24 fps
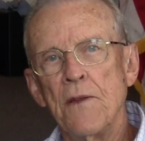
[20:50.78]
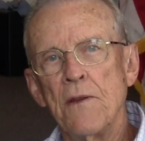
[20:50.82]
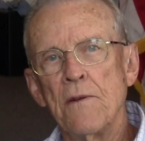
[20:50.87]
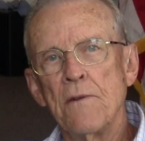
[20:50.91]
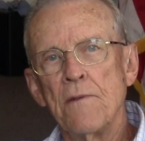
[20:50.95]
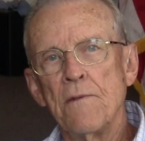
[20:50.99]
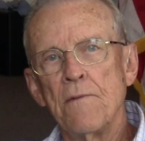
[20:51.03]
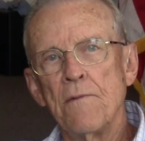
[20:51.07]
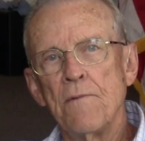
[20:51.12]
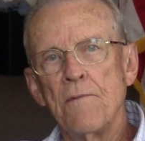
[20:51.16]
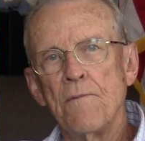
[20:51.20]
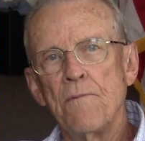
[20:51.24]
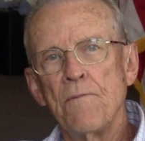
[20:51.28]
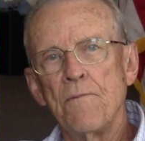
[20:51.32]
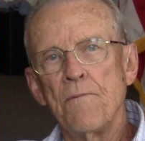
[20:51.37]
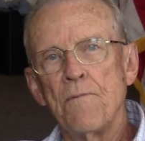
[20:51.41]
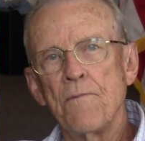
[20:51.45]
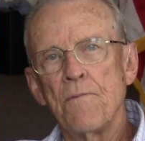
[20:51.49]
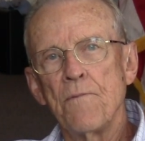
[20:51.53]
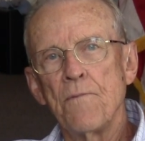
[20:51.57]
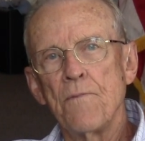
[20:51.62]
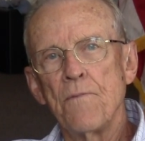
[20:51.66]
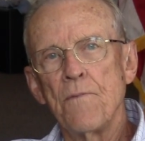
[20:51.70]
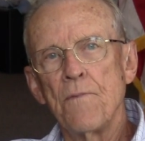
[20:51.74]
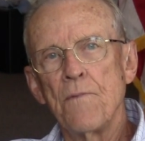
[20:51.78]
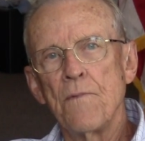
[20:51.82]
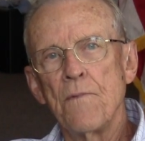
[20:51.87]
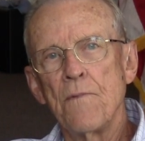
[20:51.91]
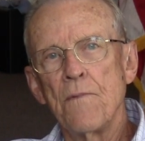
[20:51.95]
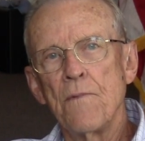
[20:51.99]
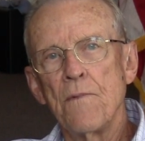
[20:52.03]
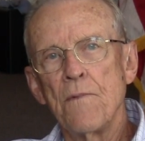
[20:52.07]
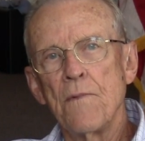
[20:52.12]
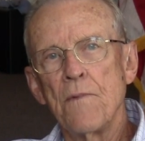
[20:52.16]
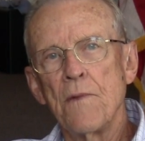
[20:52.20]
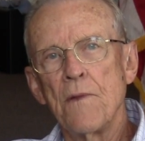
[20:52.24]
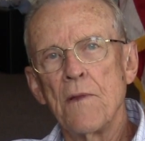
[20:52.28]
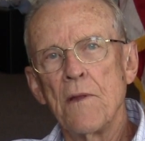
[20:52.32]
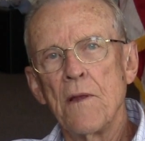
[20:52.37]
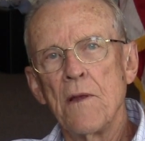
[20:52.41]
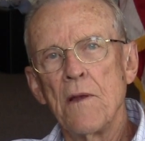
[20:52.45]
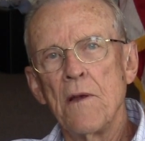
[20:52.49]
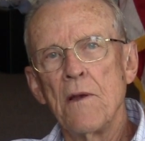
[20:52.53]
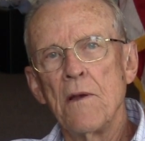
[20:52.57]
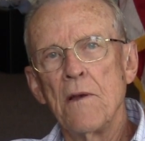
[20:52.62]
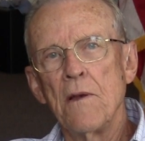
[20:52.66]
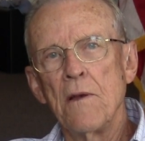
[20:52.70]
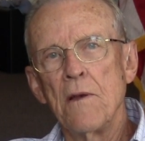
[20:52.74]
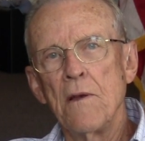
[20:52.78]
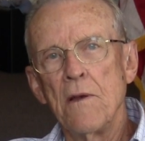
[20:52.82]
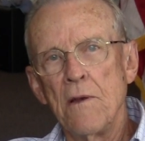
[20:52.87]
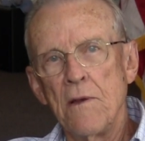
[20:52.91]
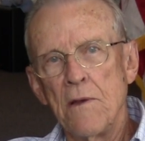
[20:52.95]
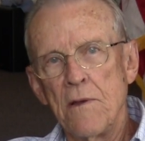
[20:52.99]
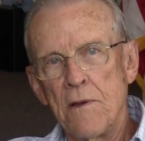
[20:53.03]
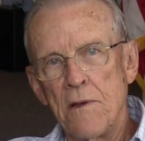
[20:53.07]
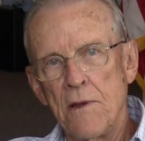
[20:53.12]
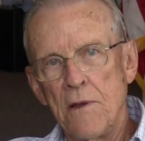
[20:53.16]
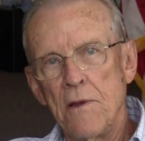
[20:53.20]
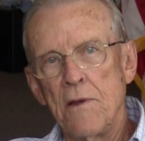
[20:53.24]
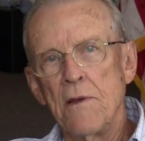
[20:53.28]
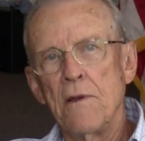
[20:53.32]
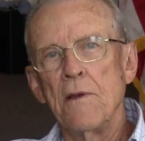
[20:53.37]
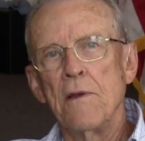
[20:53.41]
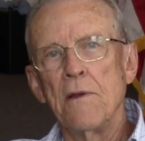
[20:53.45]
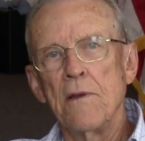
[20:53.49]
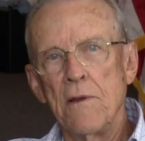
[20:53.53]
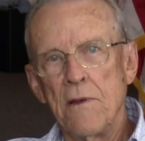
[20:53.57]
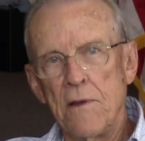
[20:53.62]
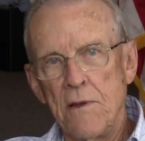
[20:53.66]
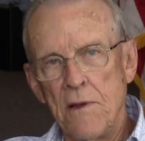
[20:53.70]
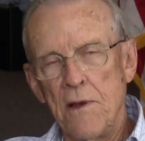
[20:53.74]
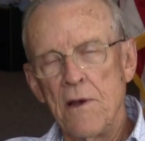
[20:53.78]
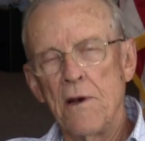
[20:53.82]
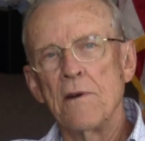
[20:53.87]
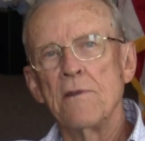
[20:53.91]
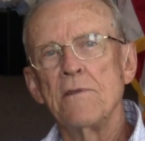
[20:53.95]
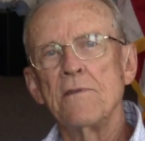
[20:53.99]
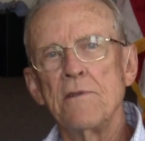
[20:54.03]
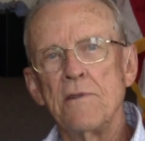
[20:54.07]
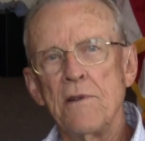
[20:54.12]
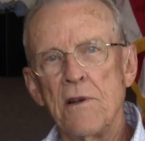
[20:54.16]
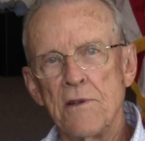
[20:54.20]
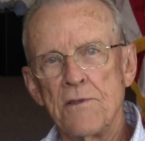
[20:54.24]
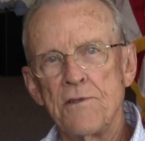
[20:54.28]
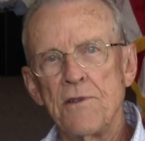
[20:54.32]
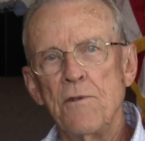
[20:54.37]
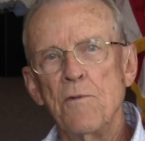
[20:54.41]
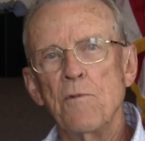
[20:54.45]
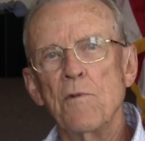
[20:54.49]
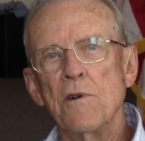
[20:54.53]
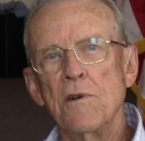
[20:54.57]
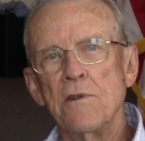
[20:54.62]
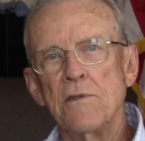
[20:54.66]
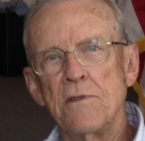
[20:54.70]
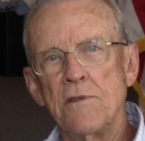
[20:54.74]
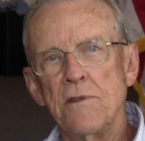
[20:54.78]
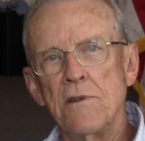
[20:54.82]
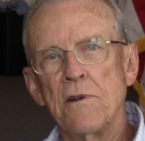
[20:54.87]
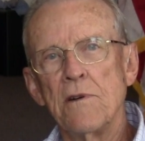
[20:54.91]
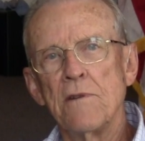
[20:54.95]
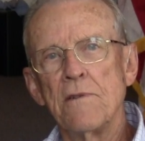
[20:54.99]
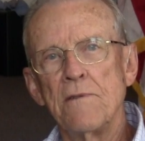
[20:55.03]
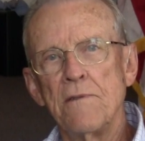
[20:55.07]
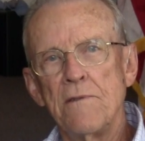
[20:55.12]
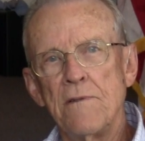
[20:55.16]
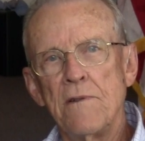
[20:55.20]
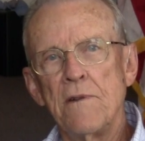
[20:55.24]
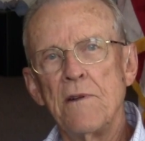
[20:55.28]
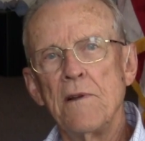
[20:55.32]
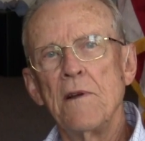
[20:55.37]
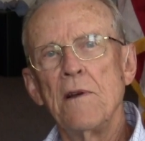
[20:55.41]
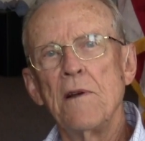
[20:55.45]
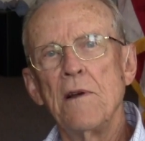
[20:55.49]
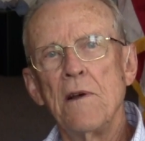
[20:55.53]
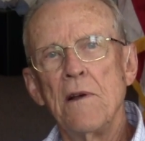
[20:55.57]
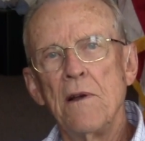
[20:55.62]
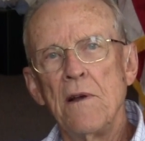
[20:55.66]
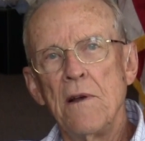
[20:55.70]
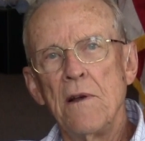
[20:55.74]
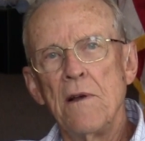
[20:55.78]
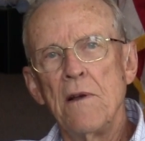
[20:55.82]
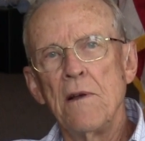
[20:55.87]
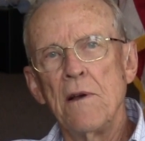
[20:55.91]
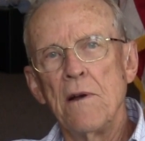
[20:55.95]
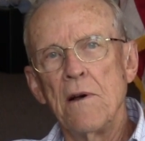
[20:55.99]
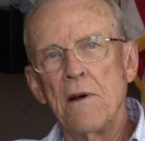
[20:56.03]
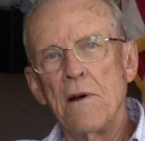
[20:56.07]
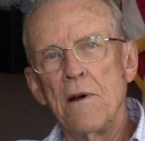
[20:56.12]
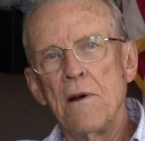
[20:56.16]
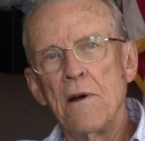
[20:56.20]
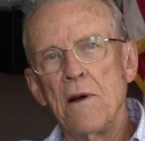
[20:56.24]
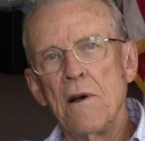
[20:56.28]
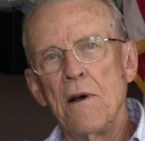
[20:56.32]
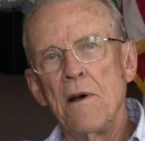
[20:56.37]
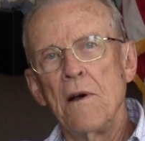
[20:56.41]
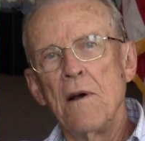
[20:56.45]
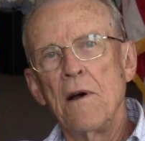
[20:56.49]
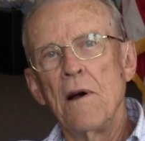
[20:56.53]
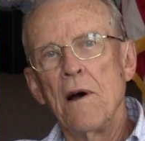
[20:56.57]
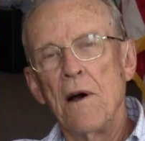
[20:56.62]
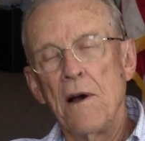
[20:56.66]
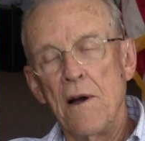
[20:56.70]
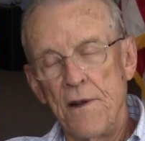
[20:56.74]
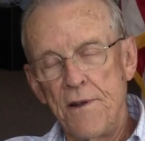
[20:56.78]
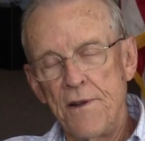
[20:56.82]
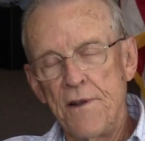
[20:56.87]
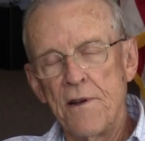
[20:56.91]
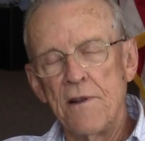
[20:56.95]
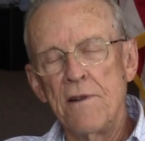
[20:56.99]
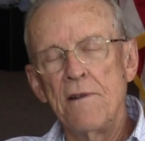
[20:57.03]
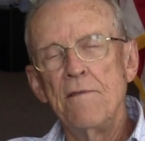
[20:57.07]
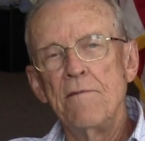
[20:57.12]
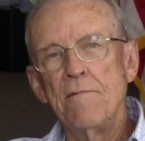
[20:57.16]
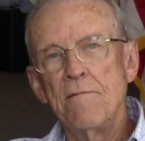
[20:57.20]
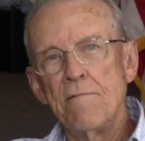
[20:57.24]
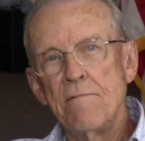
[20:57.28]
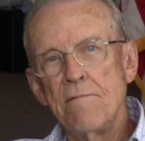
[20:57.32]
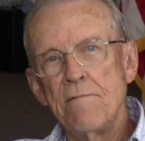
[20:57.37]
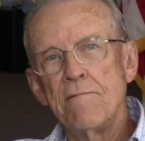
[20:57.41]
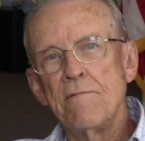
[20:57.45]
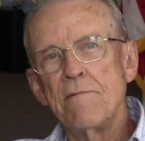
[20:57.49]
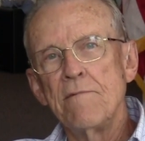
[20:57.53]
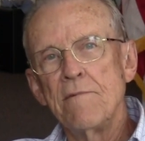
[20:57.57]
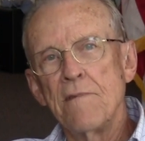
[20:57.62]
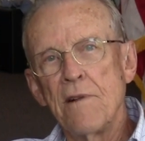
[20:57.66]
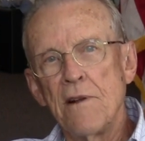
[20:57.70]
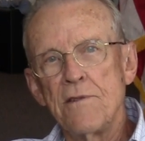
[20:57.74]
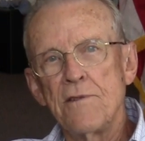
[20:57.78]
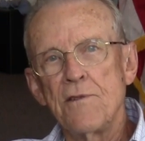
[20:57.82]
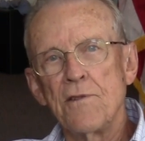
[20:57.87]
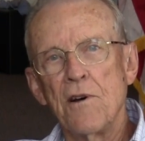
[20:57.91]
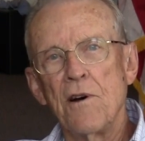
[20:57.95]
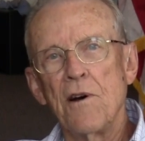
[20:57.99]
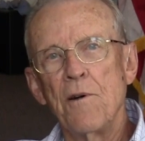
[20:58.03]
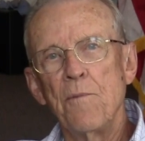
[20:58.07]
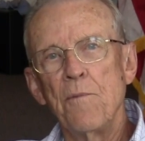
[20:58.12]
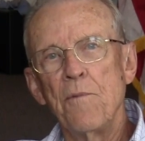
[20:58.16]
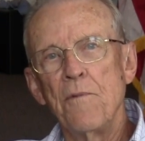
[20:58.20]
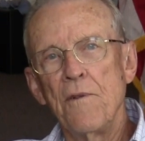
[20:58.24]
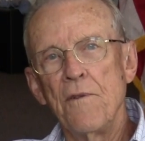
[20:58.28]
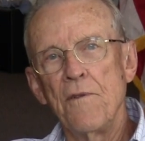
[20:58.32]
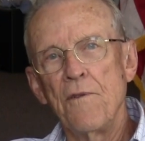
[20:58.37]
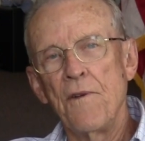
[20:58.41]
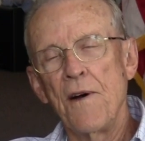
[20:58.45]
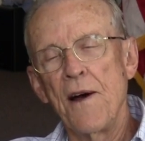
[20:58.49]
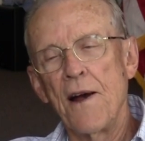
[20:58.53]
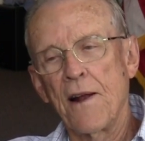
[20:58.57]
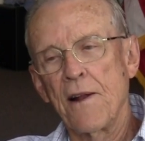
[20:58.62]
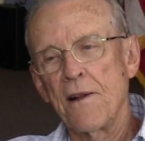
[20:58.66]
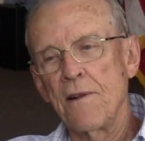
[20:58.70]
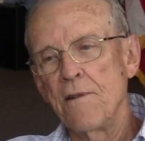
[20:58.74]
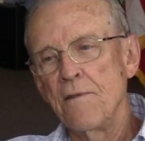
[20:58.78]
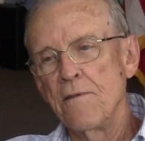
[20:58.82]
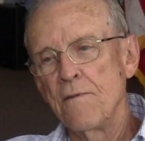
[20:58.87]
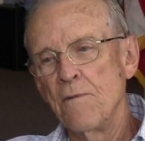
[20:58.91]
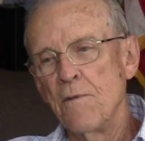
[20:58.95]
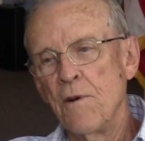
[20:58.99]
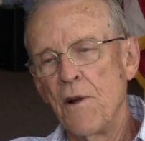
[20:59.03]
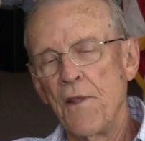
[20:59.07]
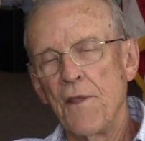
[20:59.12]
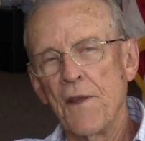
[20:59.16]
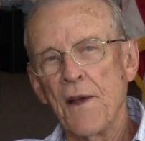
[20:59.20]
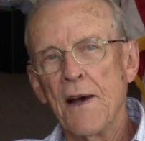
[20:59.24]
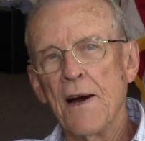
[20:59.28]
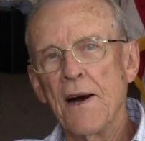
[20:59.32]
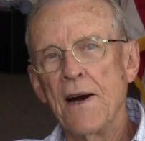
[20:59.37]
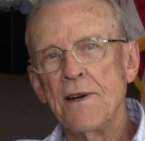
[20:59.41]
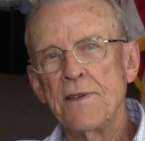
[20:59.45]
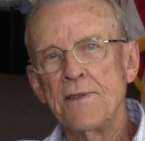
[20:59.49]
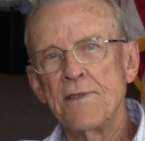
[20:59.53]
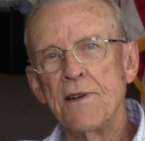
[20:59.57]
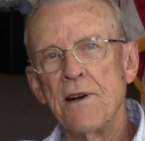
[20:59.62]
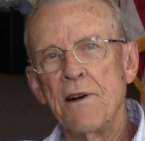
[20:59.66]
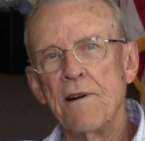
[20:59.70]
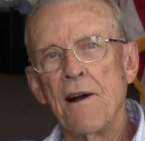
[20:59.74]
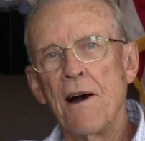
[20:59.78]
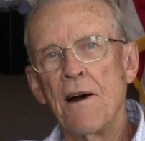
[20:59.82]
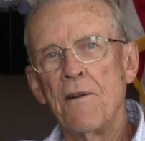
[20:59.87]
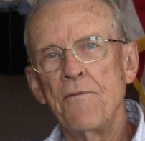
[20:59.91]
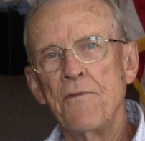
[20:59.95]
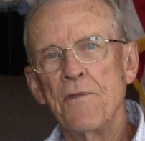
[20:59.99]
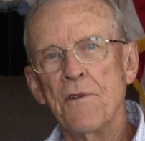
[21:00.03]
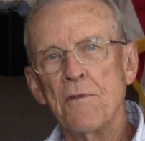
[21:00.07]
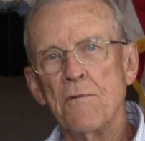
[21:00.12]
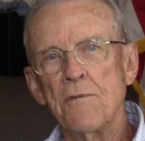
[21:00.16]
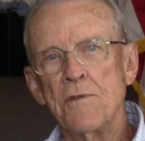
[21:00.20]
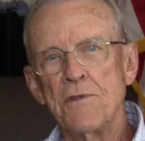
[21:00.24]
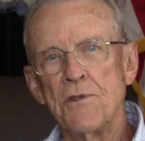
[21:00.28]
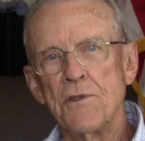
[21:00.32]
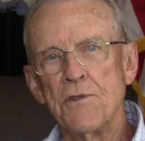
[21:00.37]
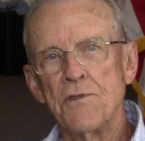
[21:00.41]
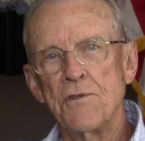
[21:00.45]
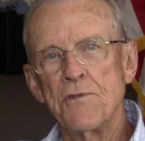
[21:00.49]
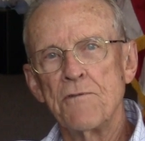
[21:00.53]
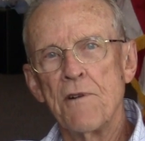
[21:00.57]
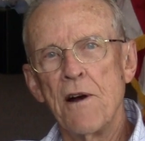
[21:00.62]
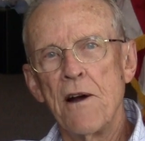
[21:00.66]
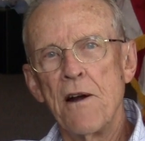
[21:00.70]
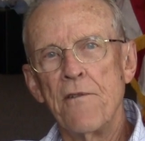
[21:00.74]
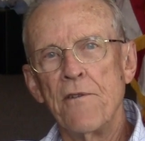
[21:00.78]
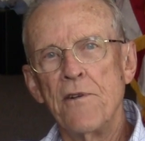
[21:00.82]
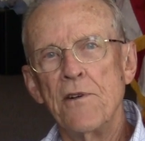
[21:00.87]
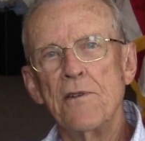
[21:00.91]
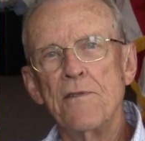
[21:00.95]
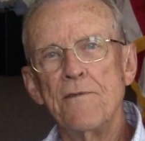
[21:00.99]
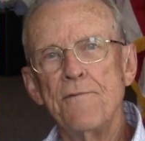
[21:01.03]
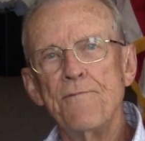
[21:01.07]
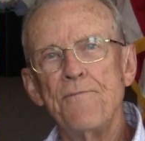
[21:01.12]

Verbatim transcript: Was MacArthur there at the same time you were yeah, Australia? Yes, he was, yeah. I guess you never saw him though. I did. I saw him. In fact, one of the guys in our outfit was his driver.